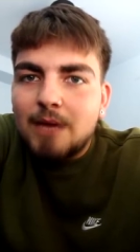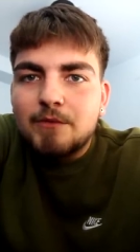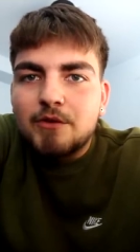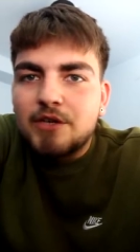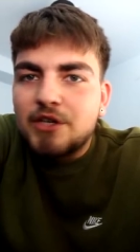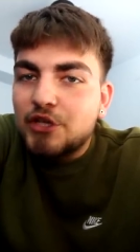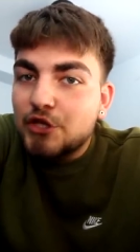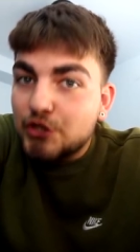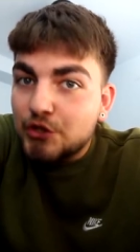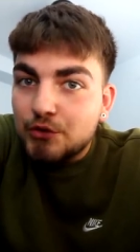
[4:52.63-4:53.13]
I'm
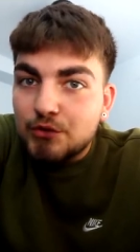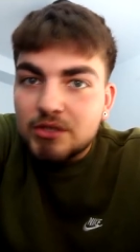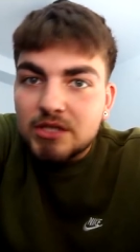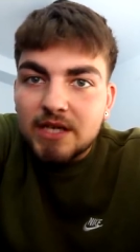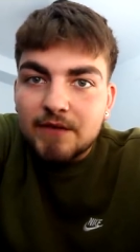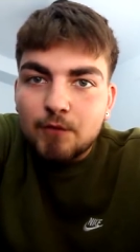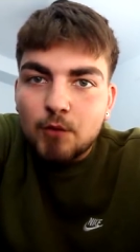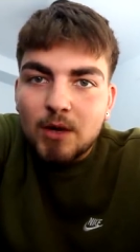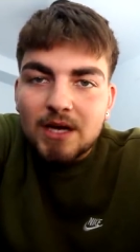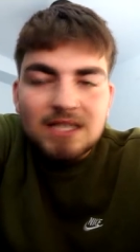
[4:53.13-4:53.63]
doing a huge
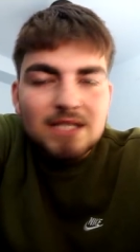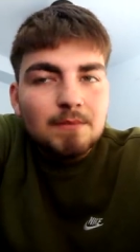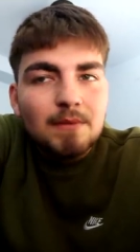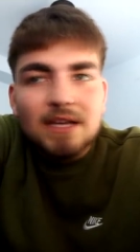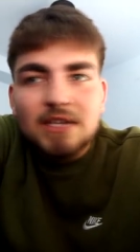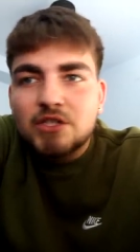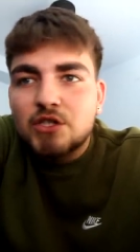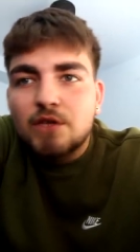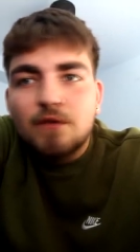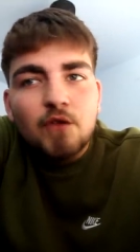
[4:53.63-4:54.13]
giveaway. So
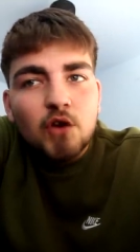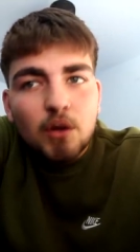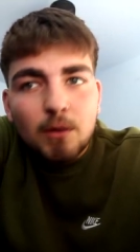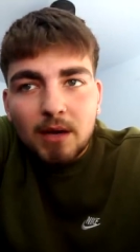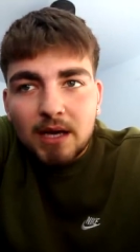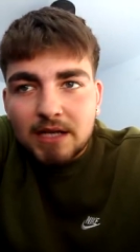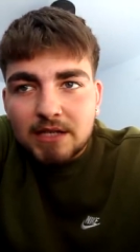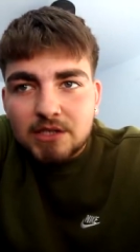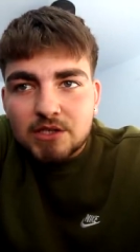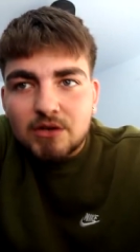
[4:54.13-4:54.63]
make sure to follow
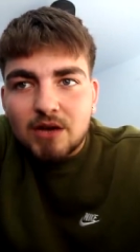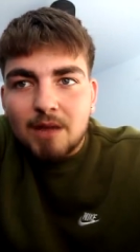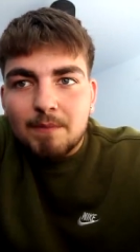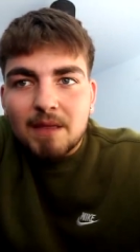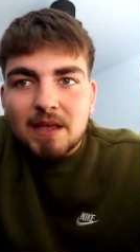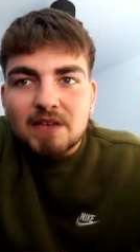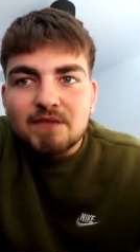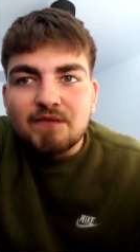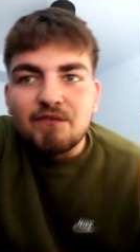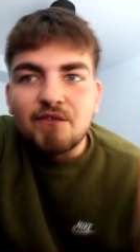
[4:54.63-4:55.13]
my Instagram.
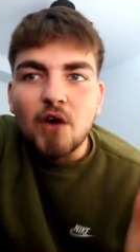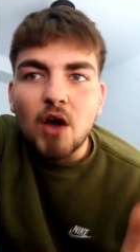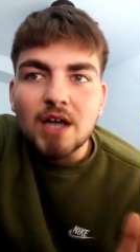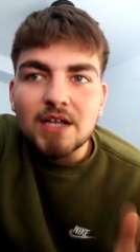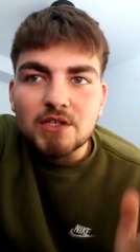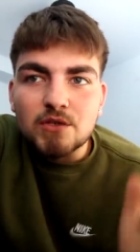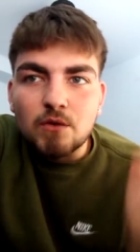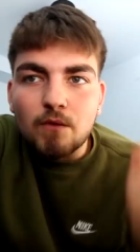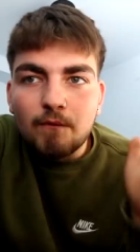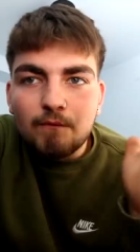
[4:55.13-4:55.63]
That is
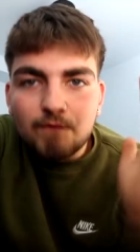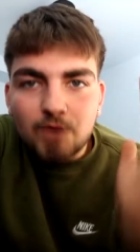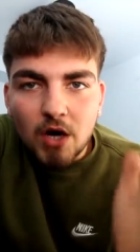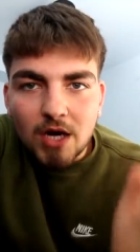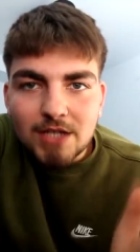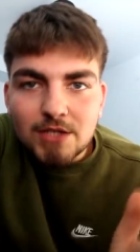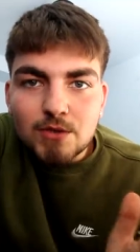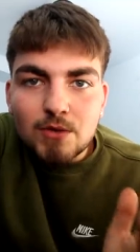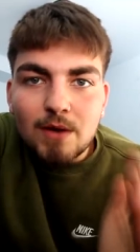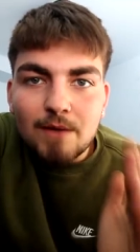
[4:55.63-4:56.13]
vital,
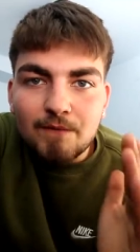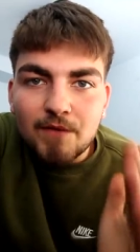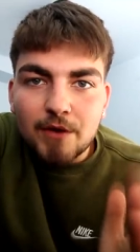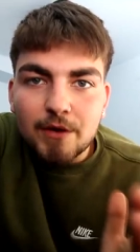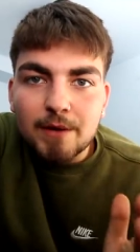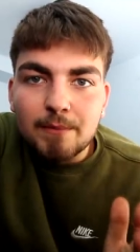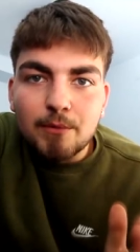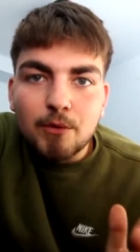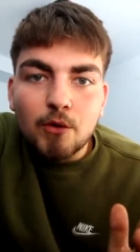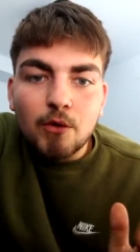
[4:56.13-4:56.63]
vital and
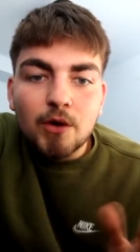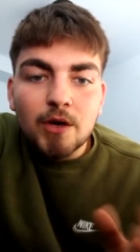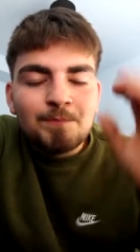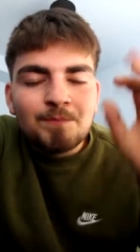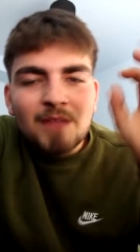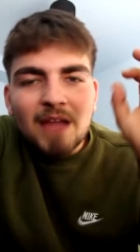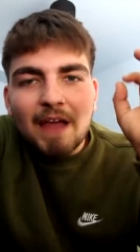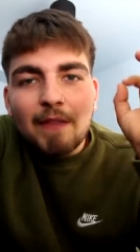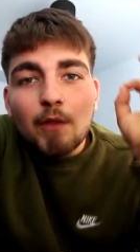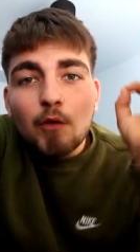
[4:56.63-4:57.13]
very important.
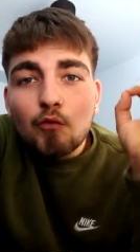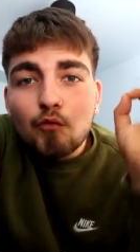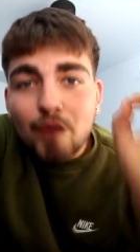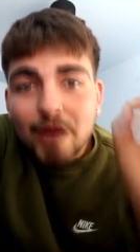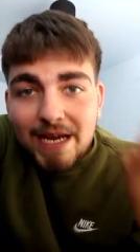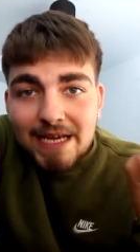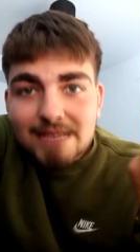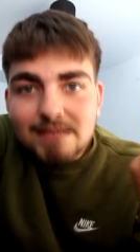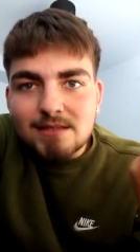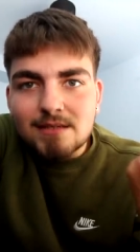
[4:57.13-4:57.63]
And the
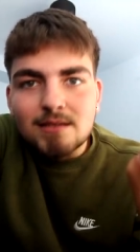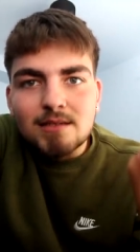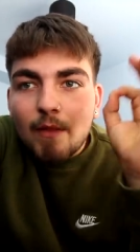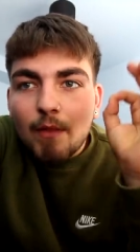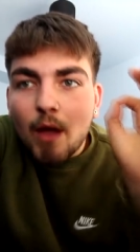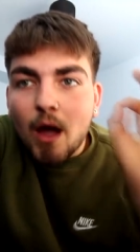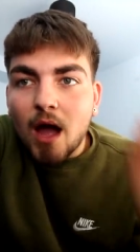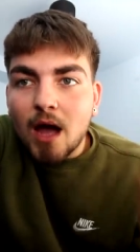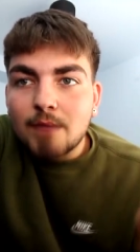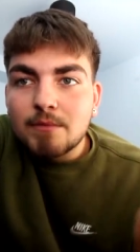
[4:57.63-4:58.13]
reason
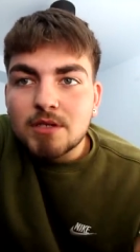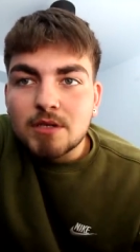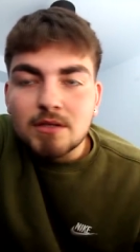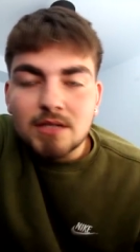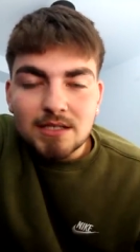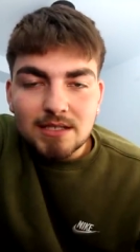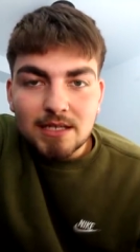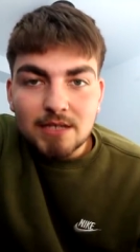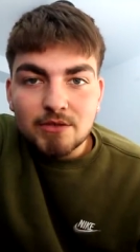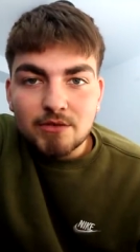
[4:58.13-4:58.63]
that I'm doing
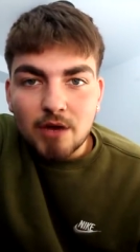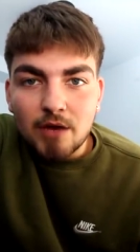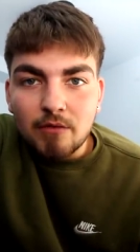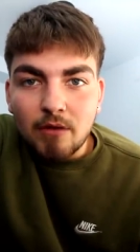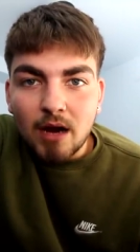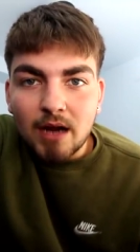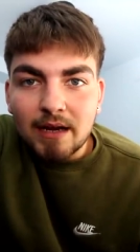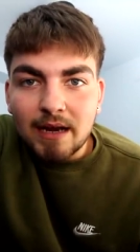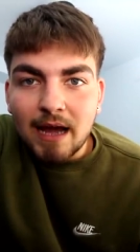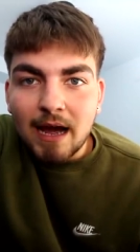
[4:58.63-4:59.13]
this intro
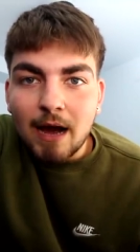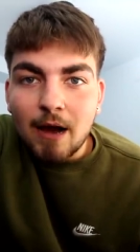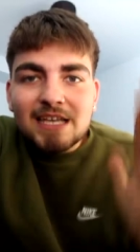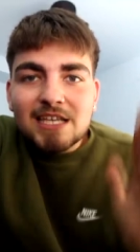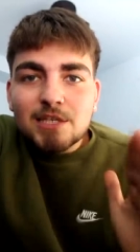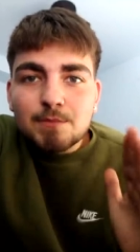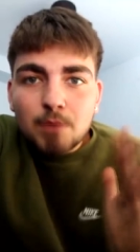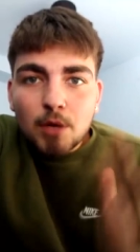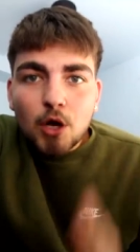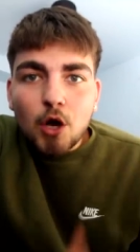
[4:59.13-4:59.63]
right now
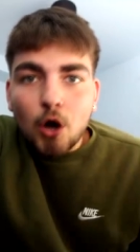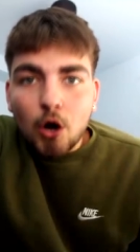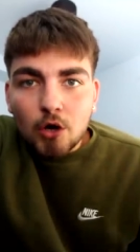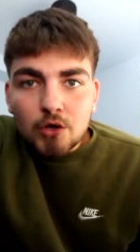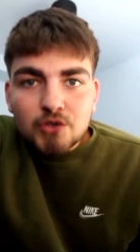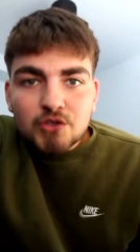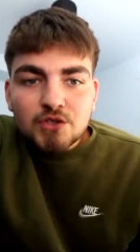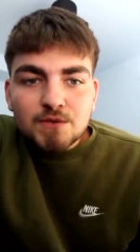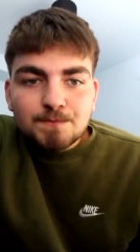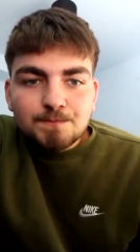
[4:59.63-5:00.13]
is
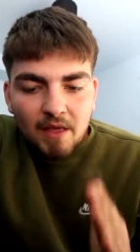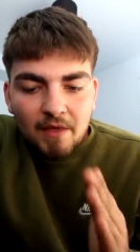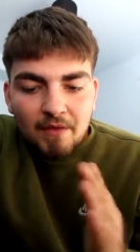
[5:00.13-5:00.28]
because